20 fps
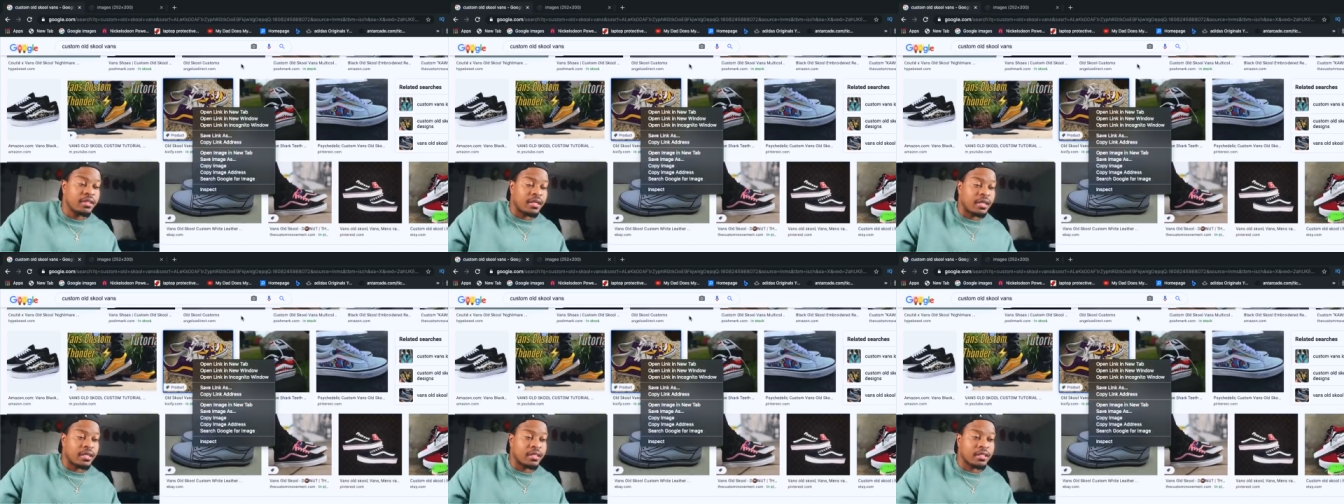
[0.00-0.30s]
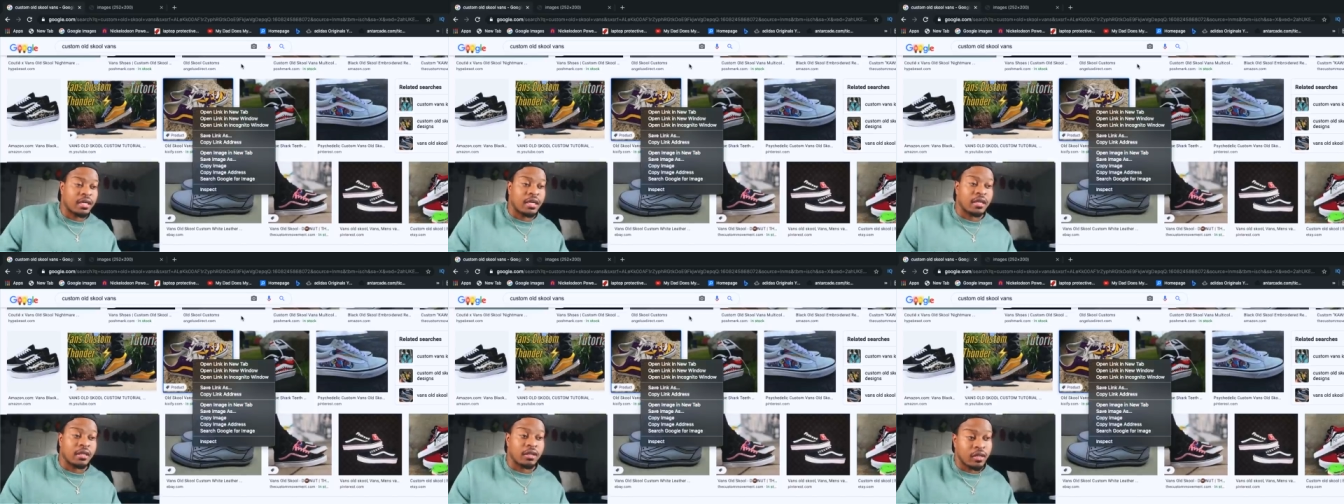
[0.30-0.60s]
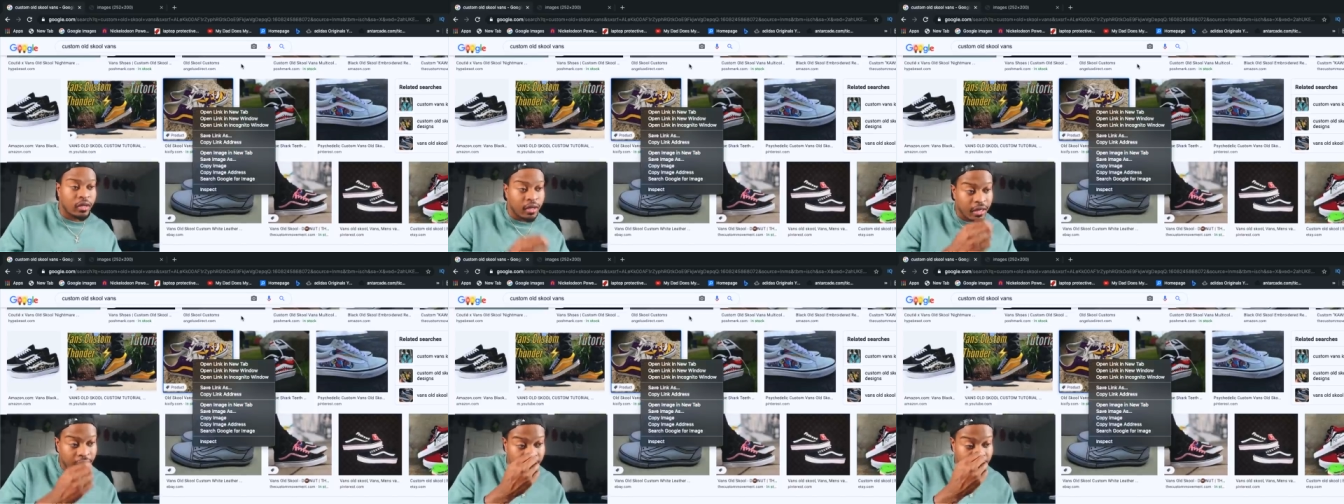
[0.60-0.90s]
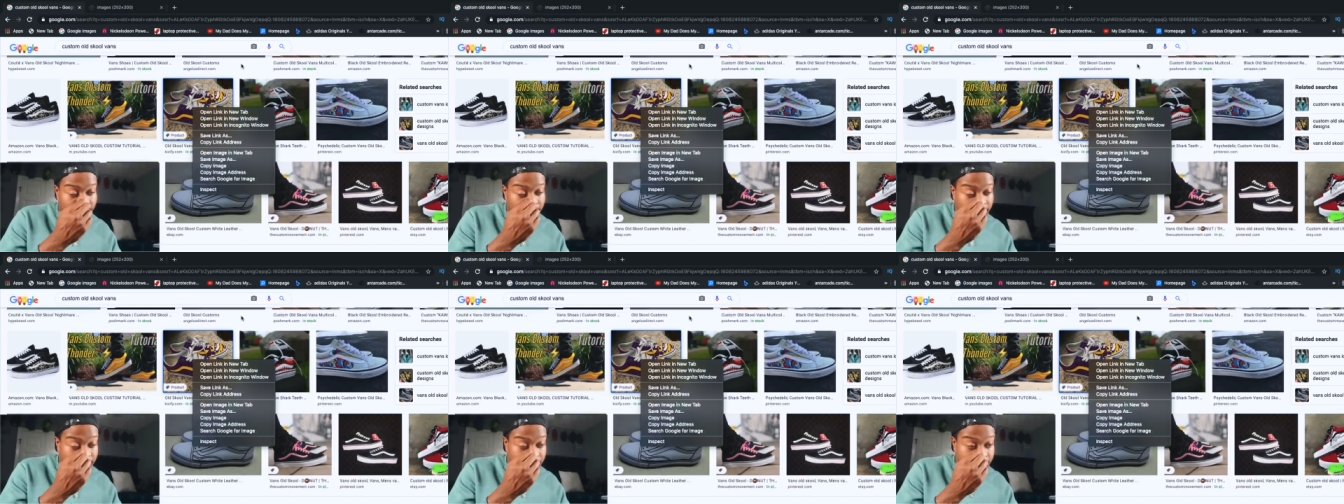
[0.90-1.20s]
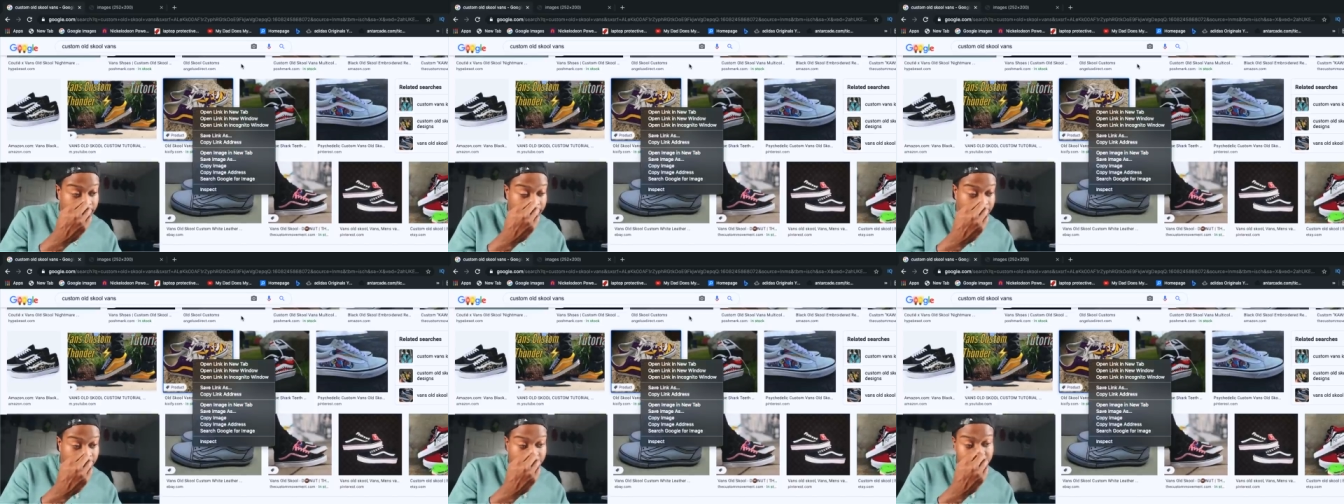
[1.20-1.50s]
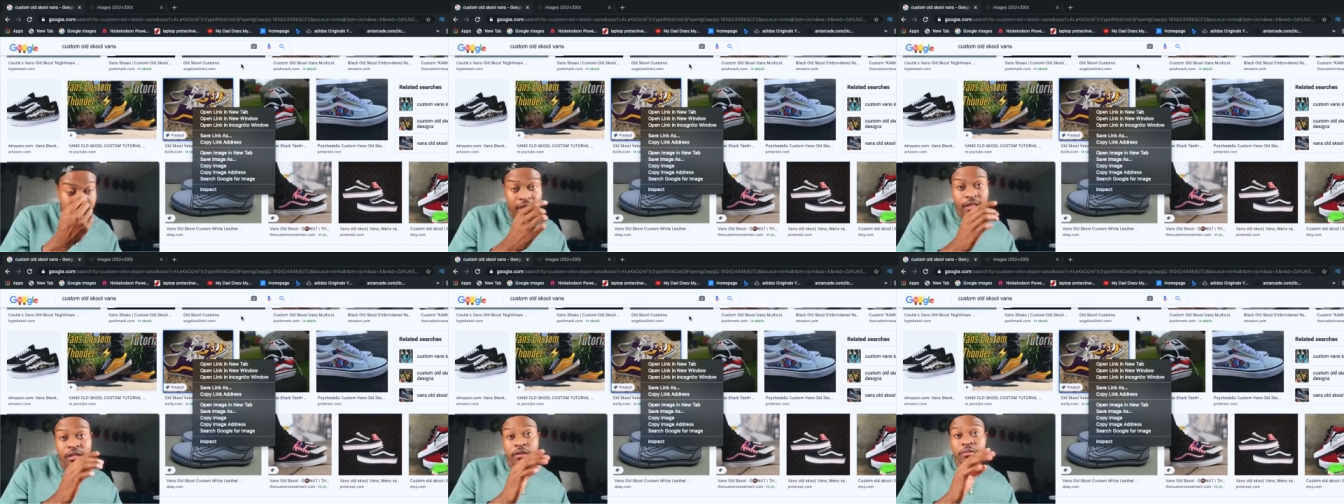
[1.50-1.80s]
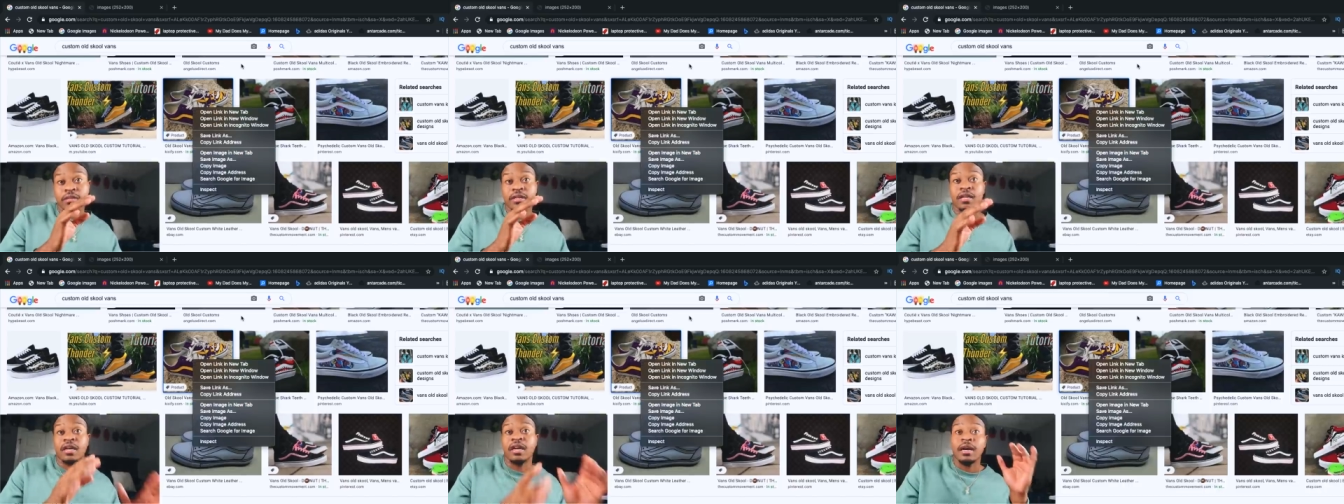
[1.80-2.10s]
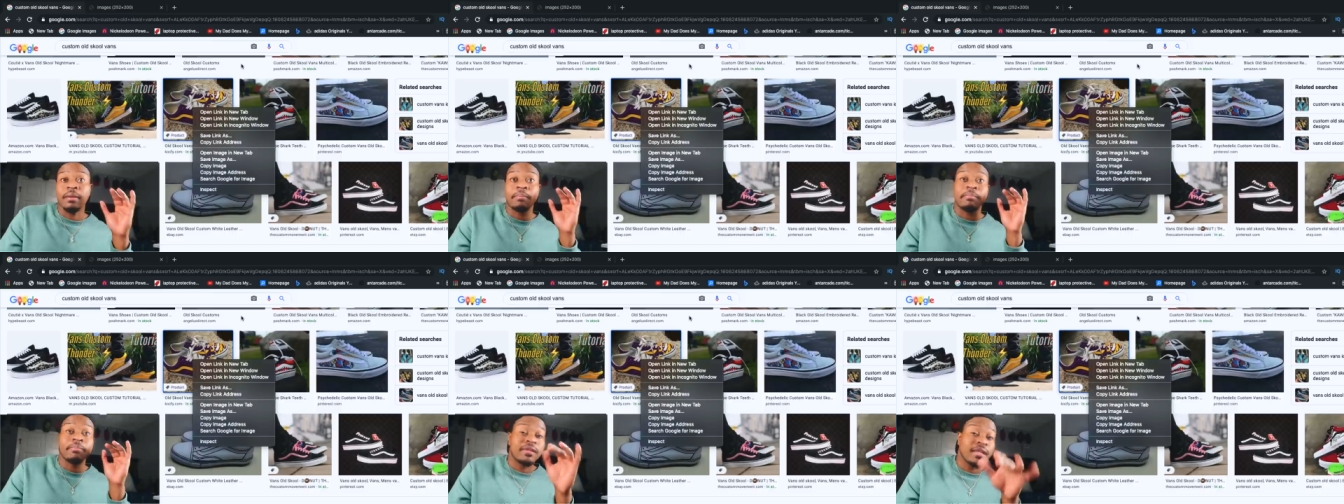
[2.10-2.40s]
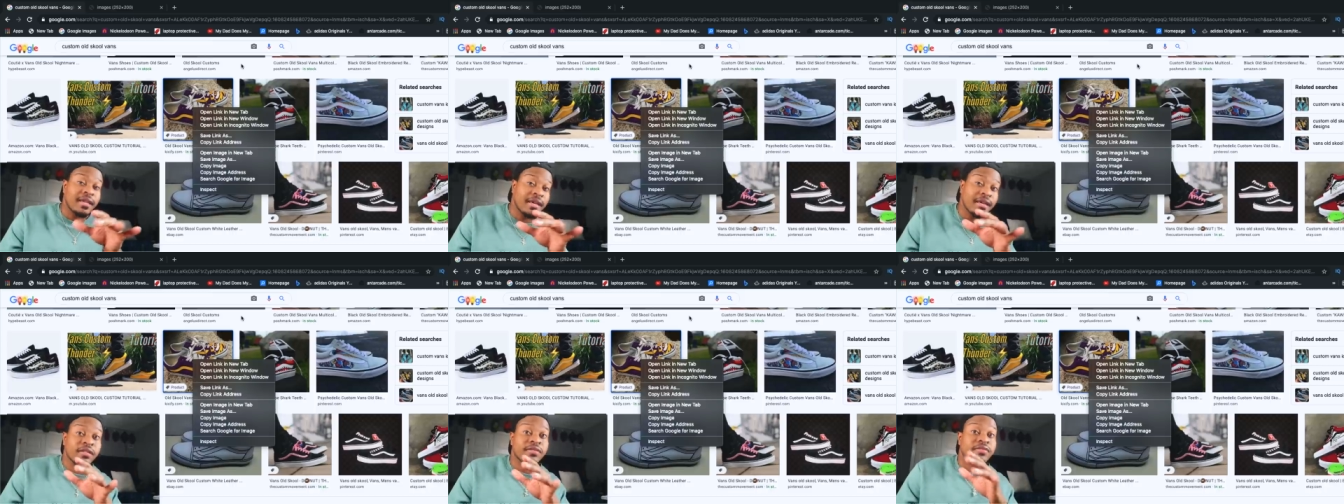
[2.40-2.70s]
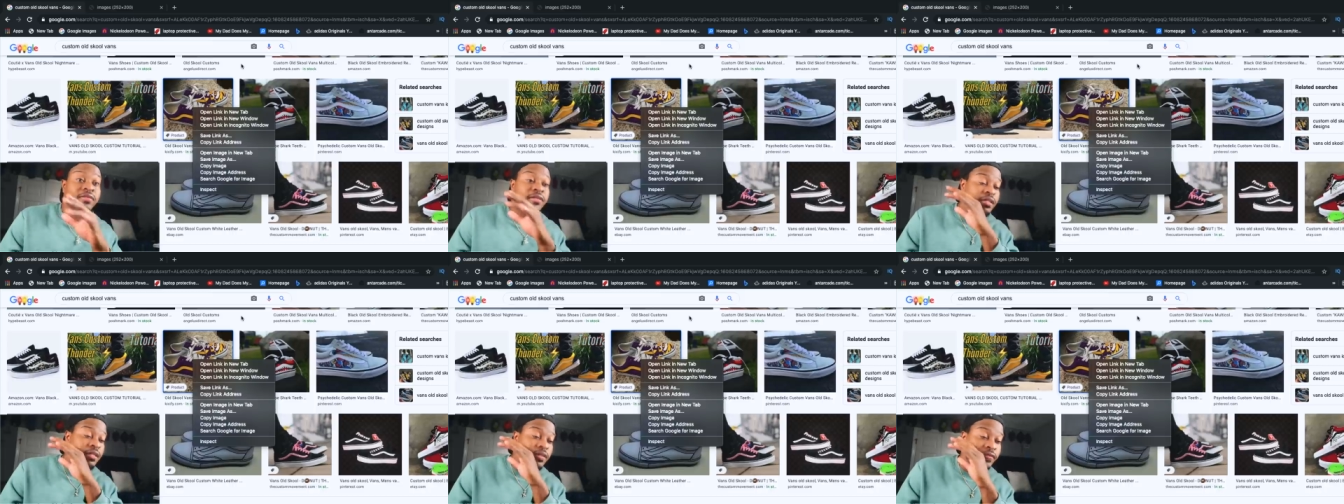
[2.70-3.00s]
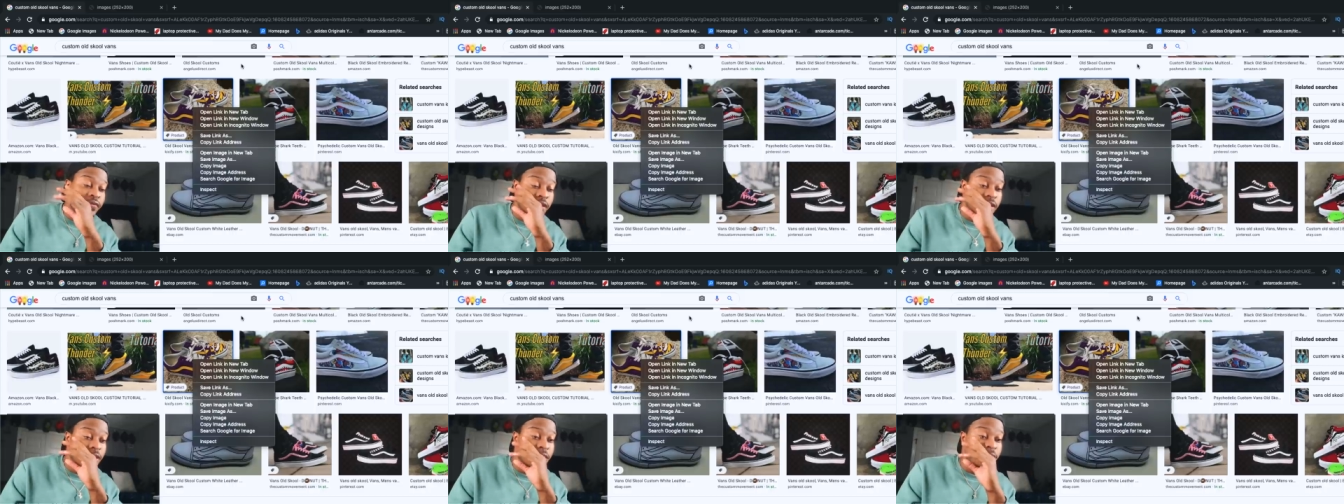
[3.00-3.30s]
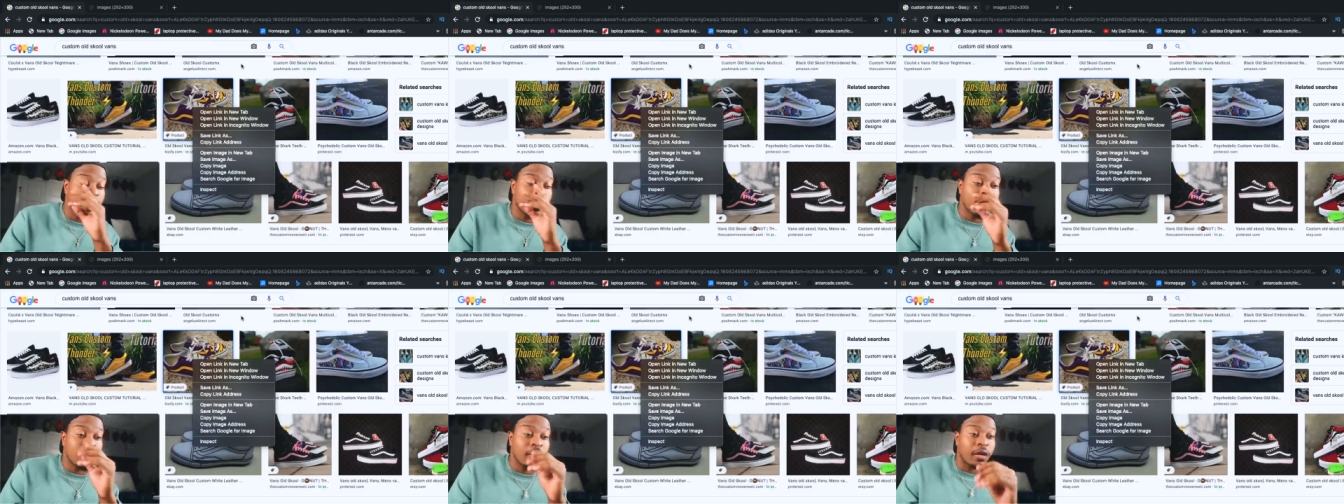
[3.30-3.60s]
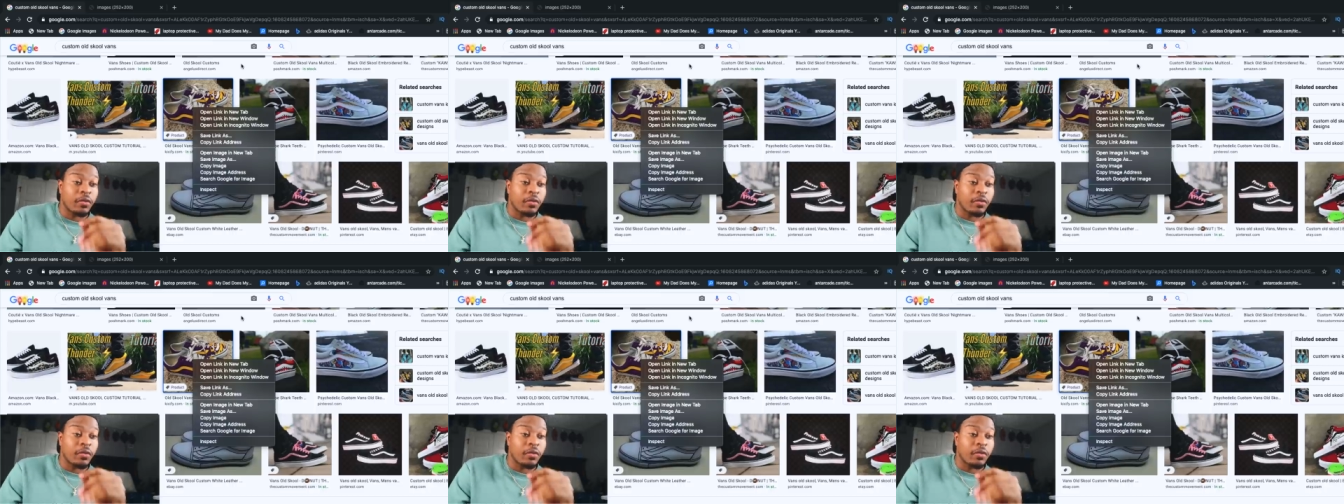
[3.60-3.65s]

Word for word: That's kinda crazy. That's kinda a little bit complex for this video.